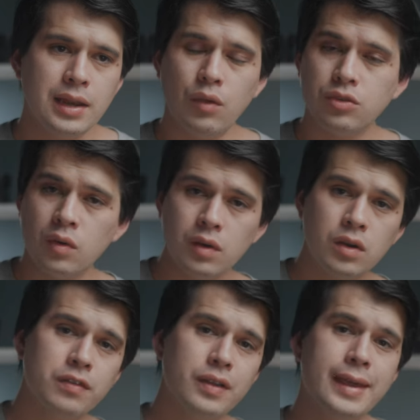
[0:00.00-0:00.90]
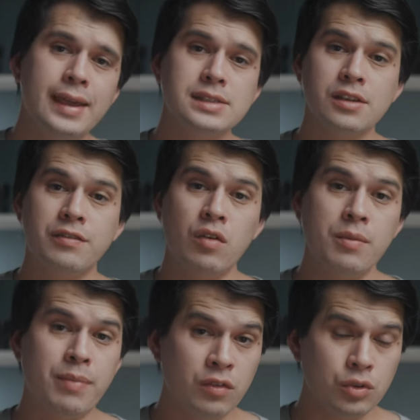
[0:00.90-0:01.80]
Now the tone curve is a very
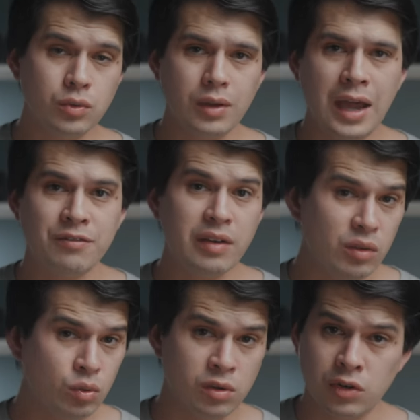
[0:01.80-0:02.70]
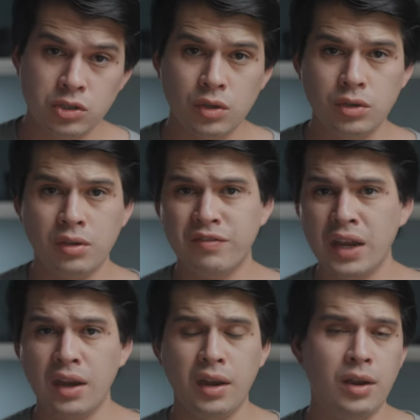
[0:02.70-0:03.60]
powerful tool and very universal. You can
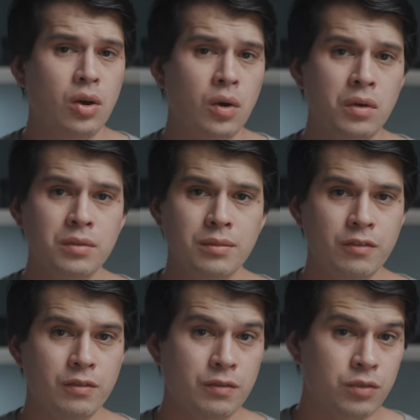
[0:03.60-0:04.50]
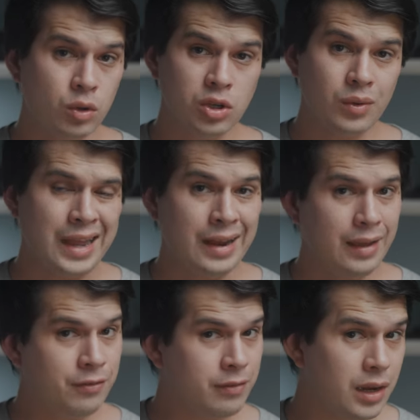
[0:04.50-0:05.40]
find it in all photo and
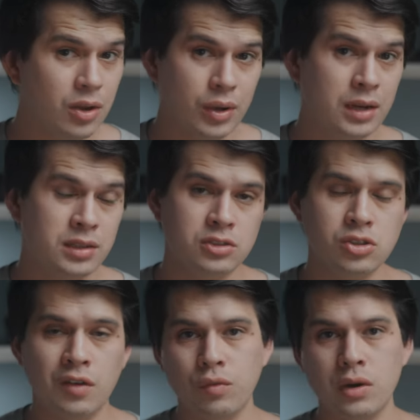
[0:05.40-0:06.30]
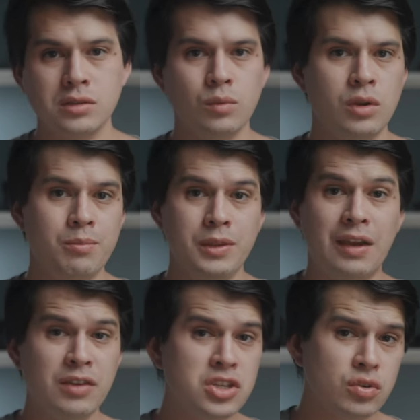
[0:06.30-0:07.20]
video editing softwares, whether it be
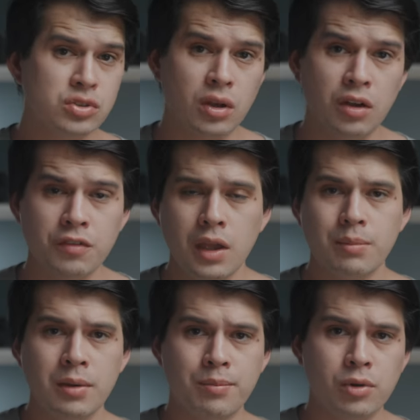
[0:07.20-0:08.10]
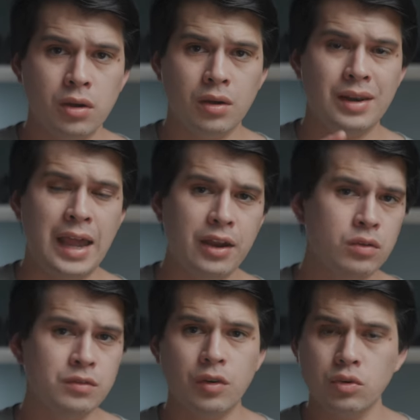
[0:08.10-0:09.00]
DaVinci Resolve, Premiere Pro,
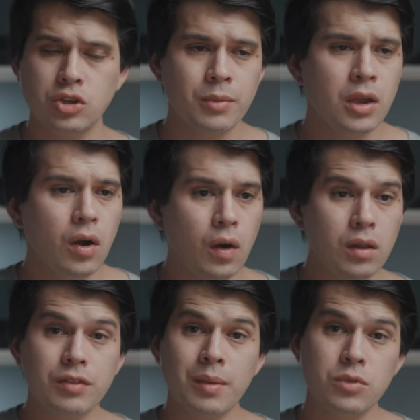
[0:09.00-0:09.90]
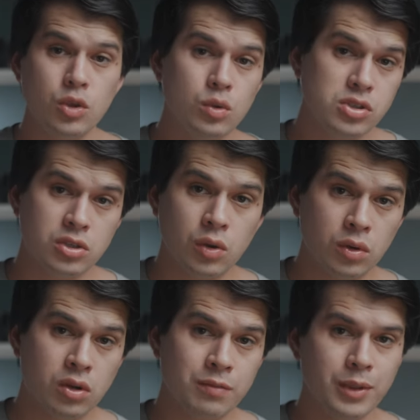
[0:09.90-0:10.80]
Lightroom, Photoshop. All of them use the tone
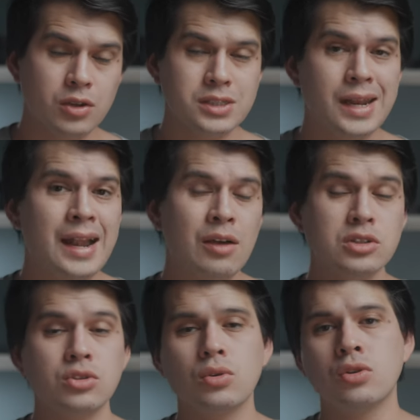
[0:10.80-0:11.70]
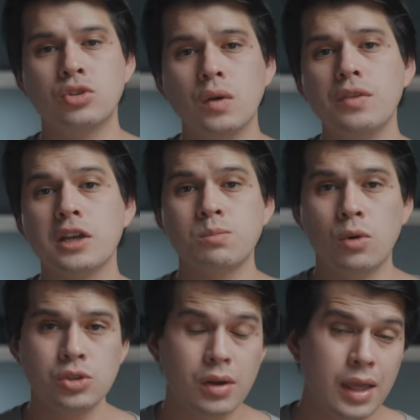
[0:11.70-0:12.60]
curve because it allows us to control the
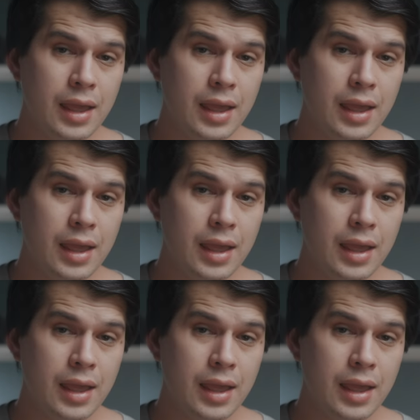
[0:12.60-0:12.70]
exposure